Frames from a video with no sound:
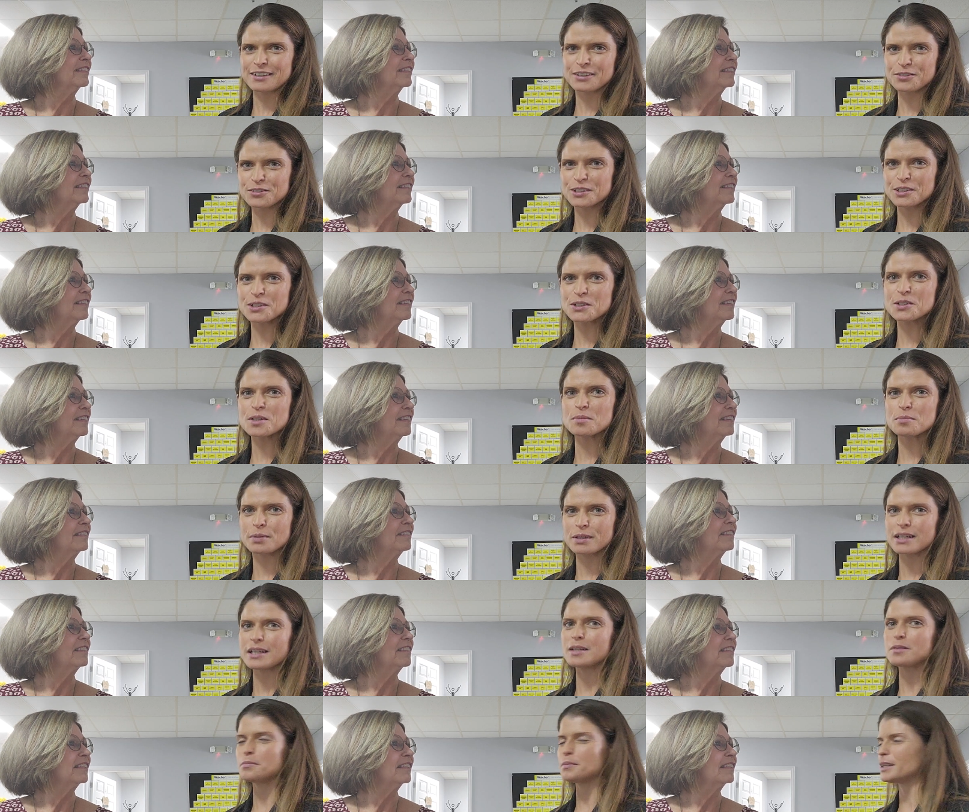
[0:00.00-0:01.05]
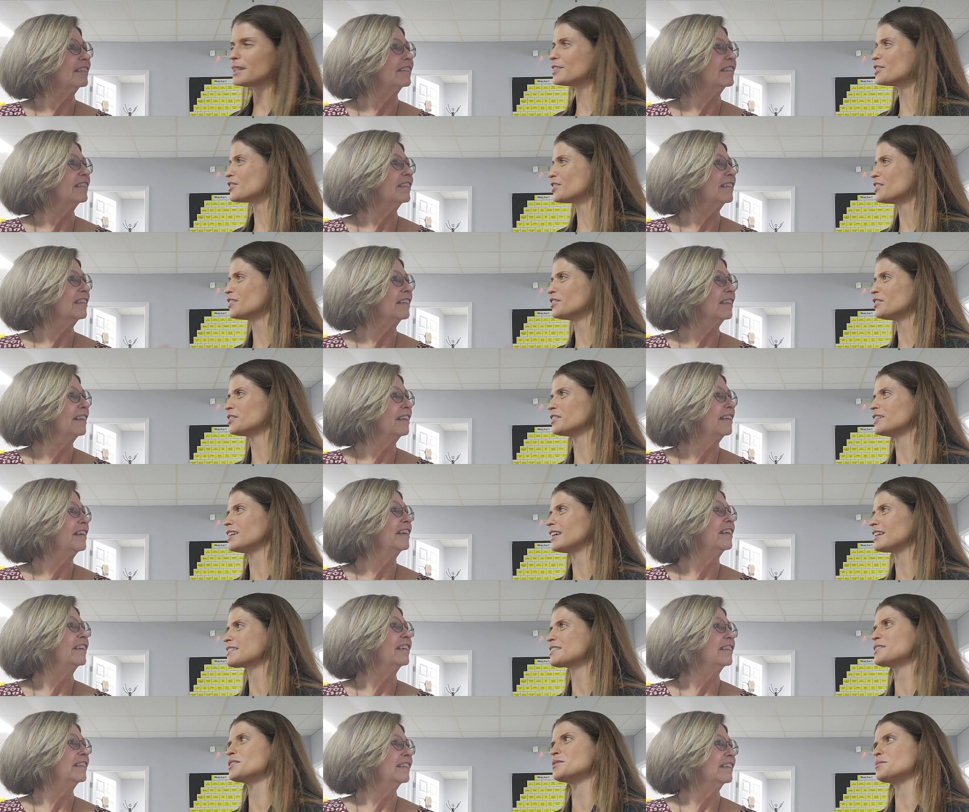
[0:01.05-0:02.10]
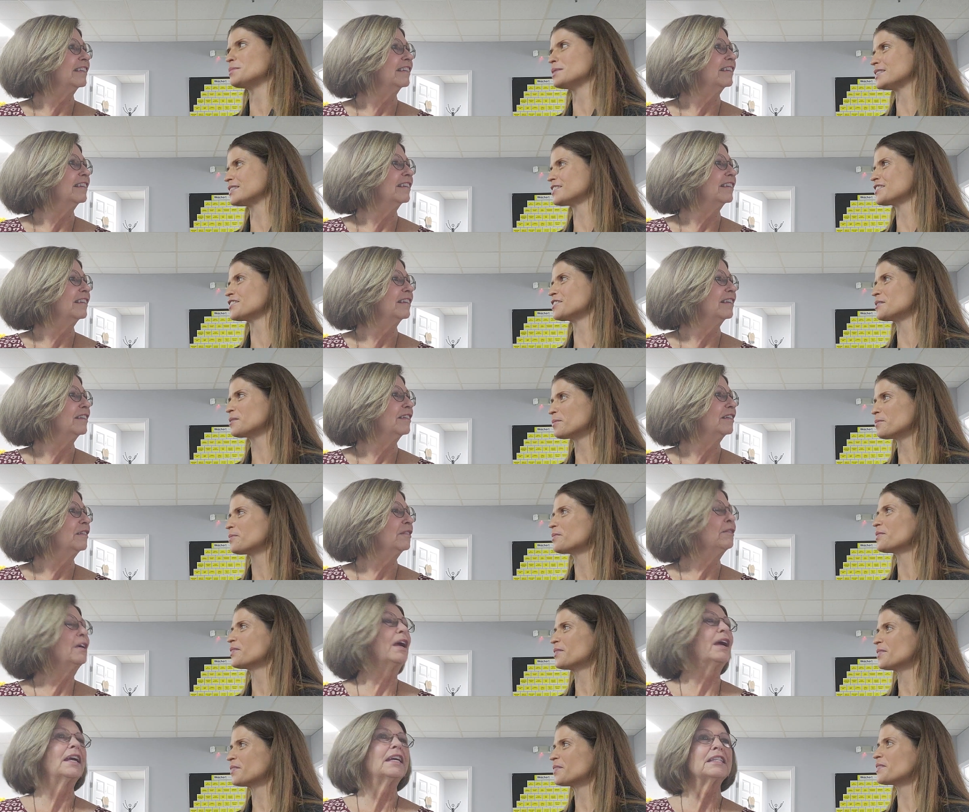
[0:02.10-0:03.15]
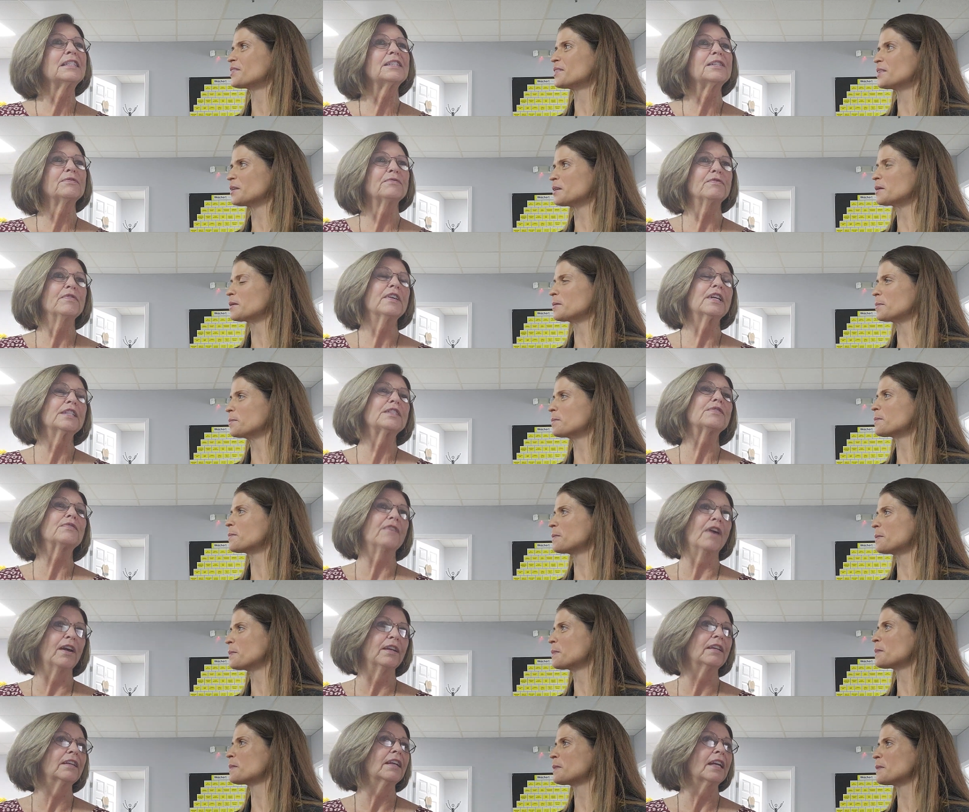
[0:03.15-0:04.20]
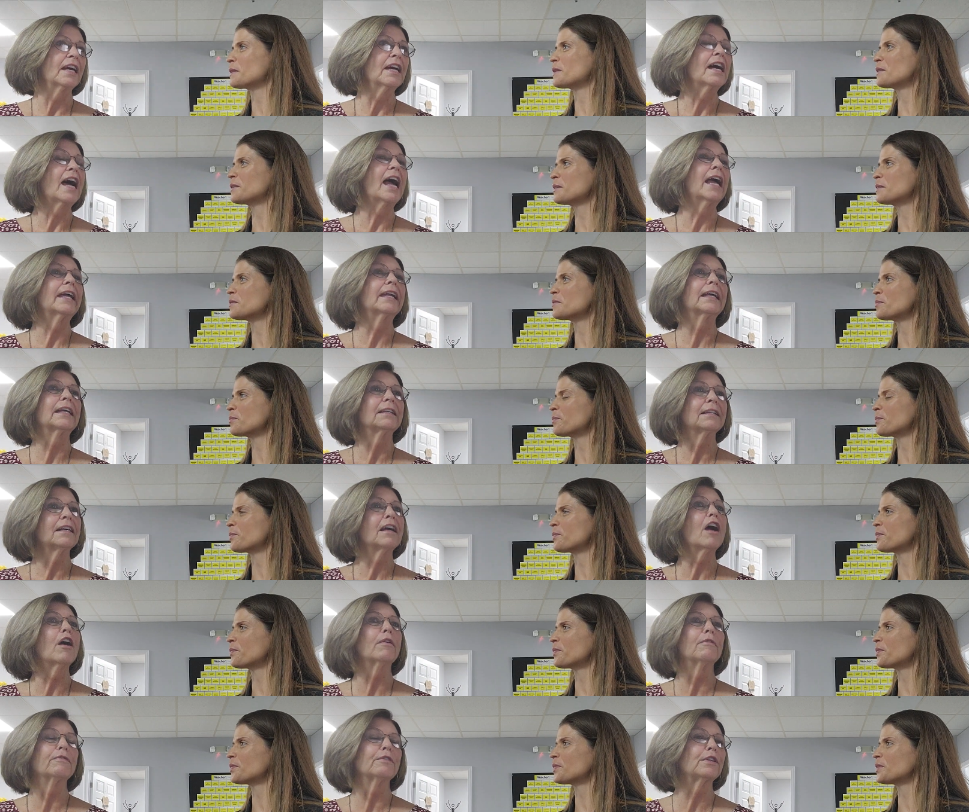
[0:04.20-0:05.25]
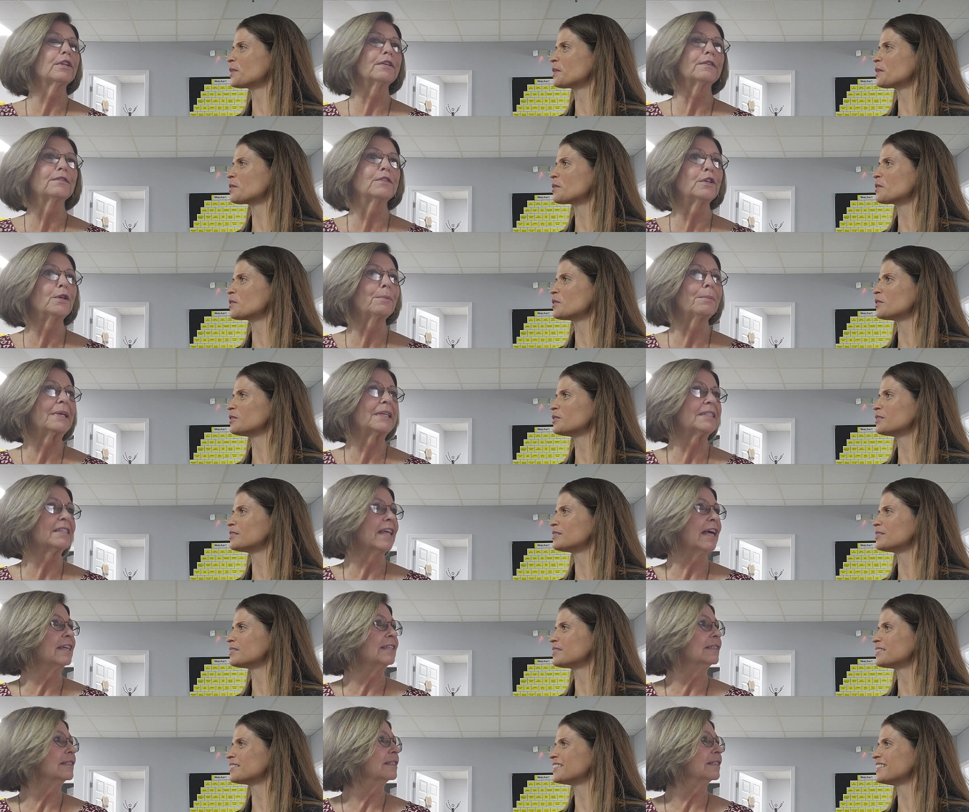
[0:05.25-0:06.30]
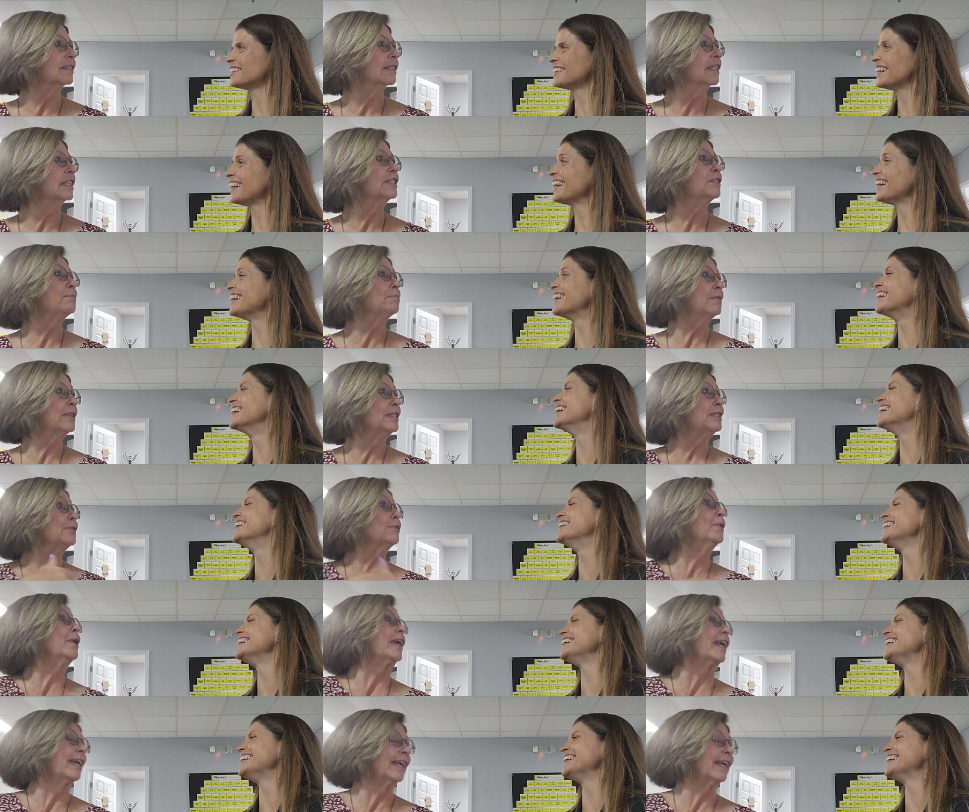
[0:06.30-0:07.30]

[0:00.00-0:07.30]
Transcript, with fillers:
Speaker 1: a realtor, but I imagine you're an excellent mentor.
Speaker 2: Yeah, it's it's fun. I had a car full of newbies last yeah. this, week,